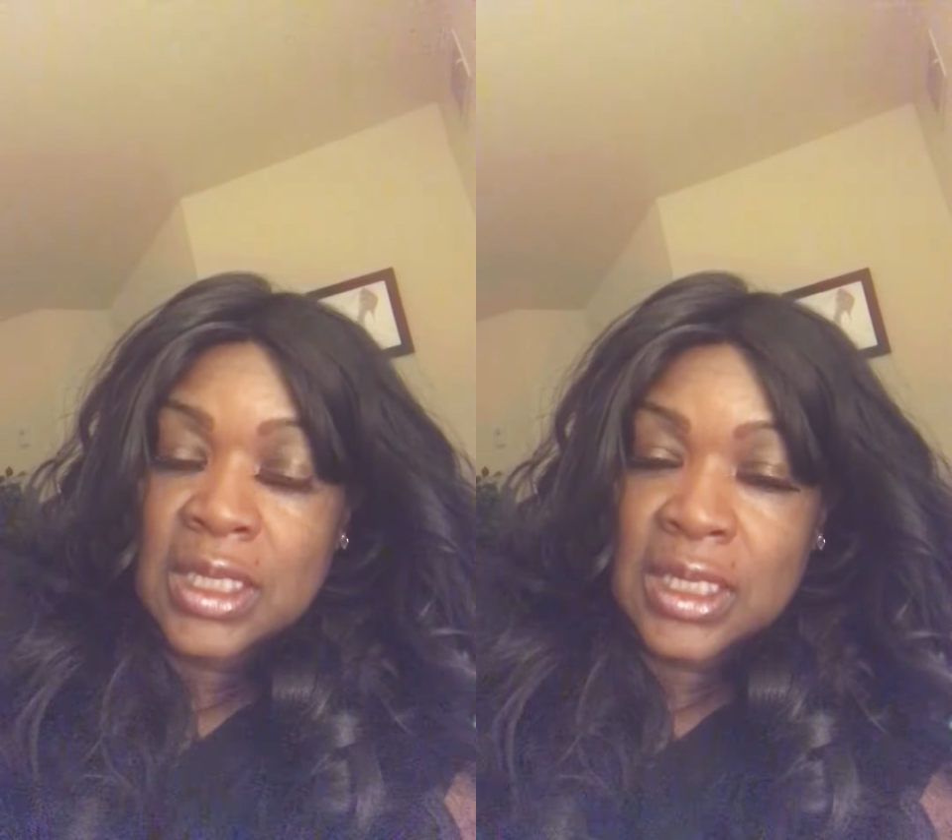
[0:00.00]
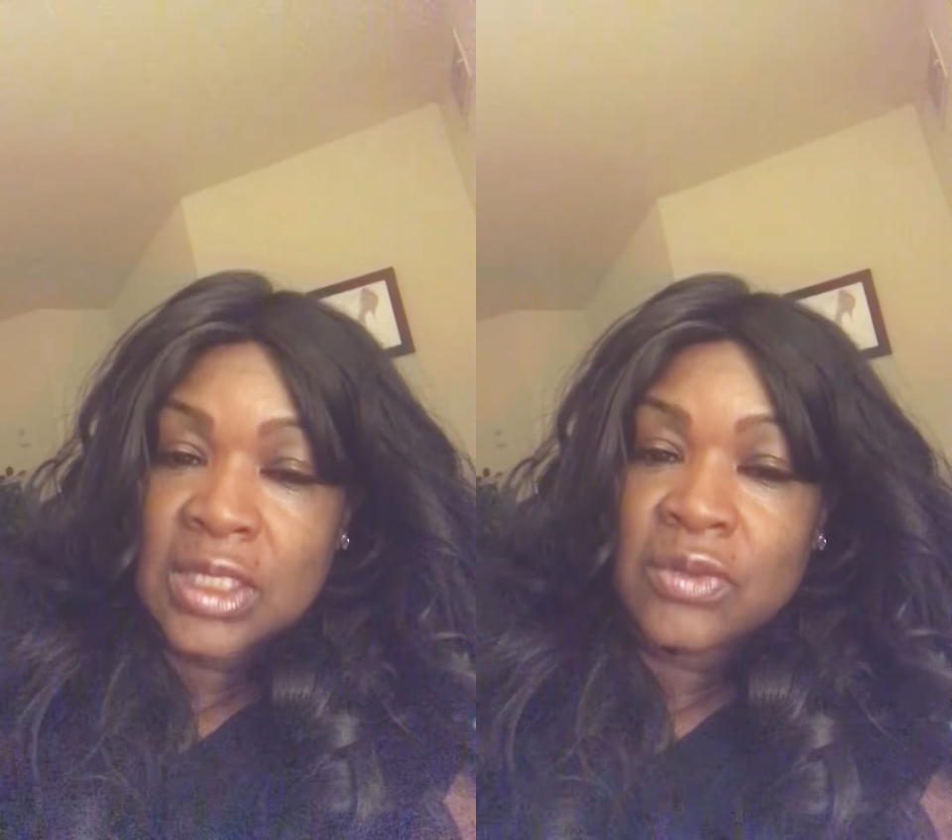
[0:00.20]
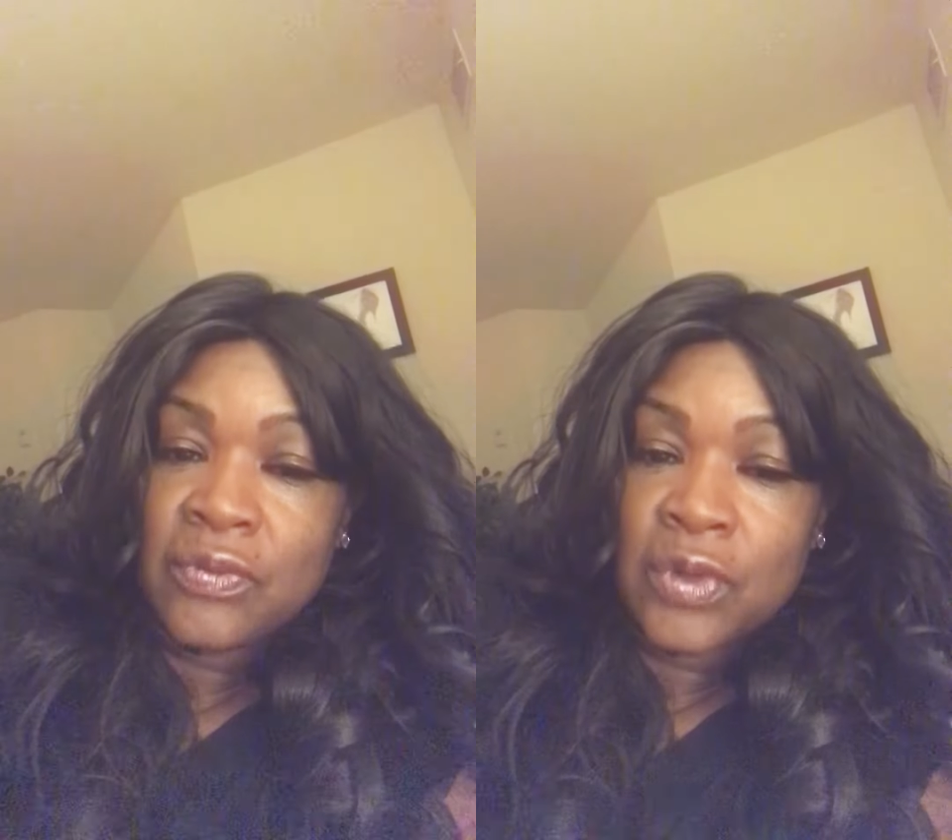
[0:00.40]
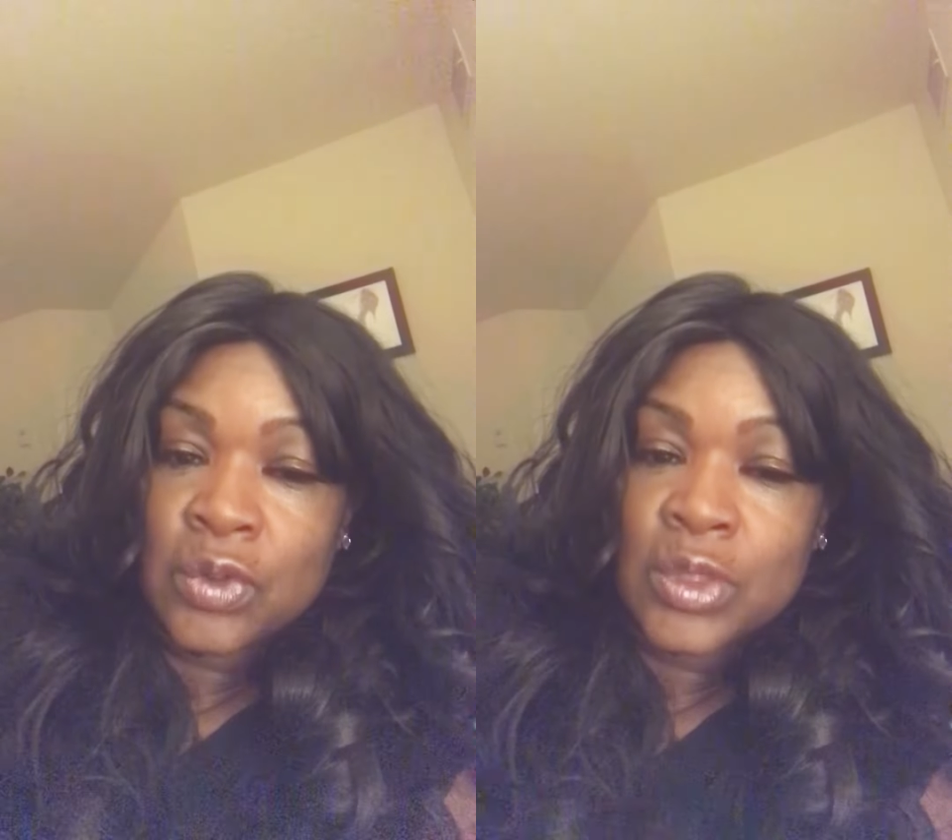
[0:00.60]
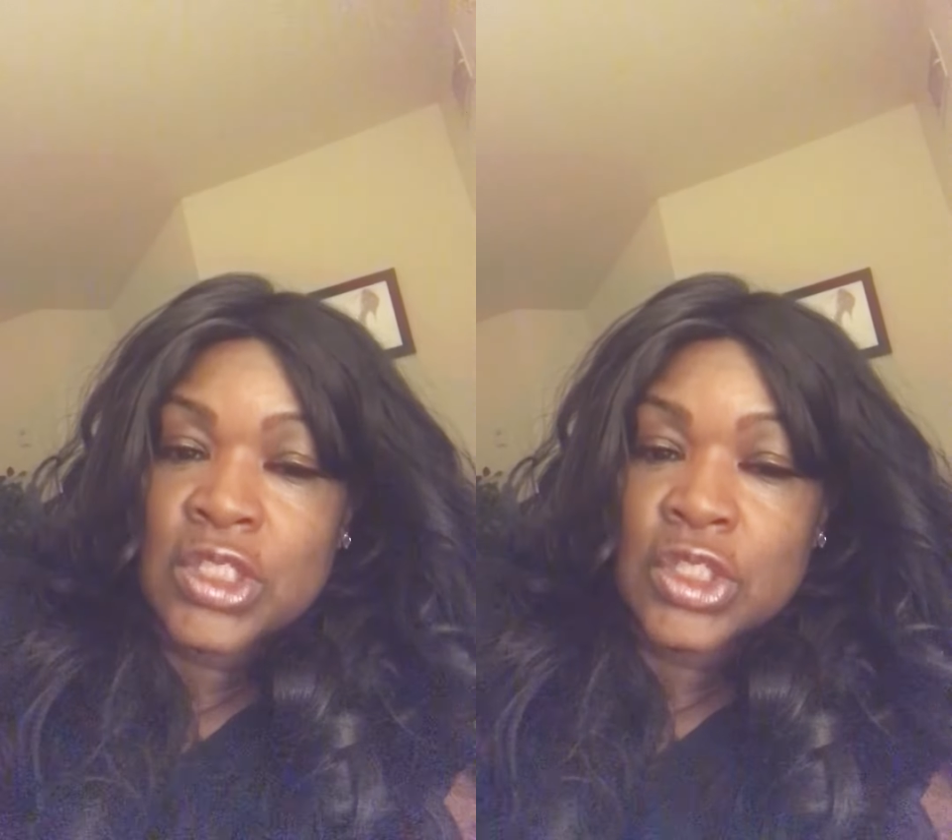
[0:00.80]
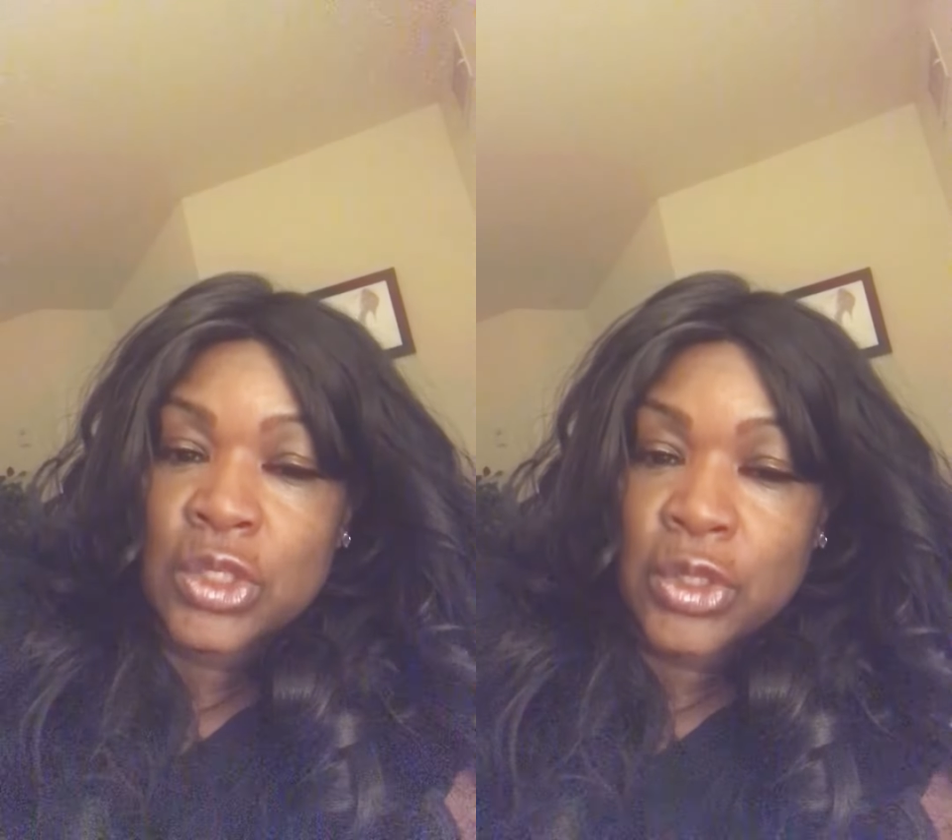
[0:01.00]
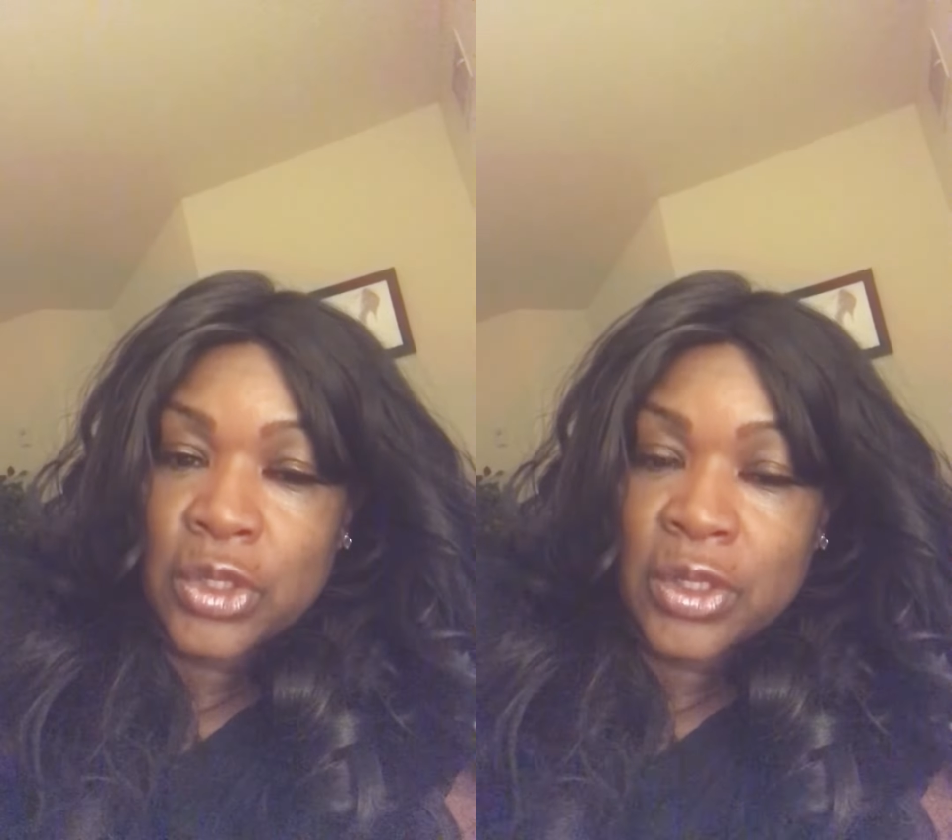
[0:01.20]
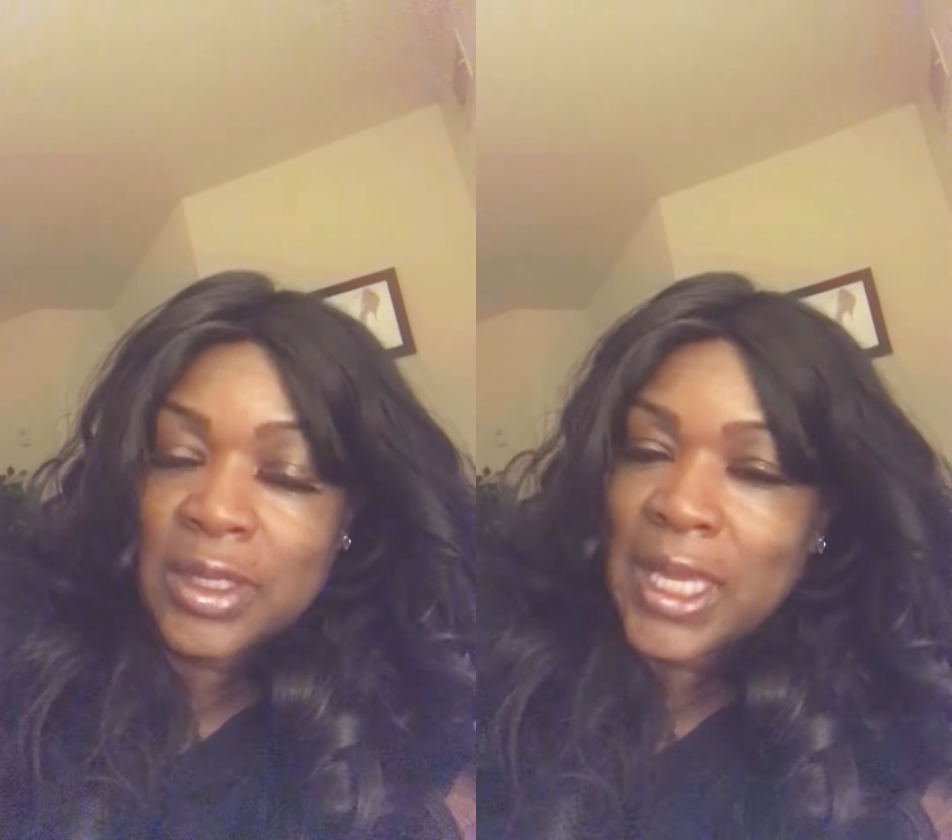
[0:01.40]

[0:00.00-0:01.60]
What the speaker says: influencer?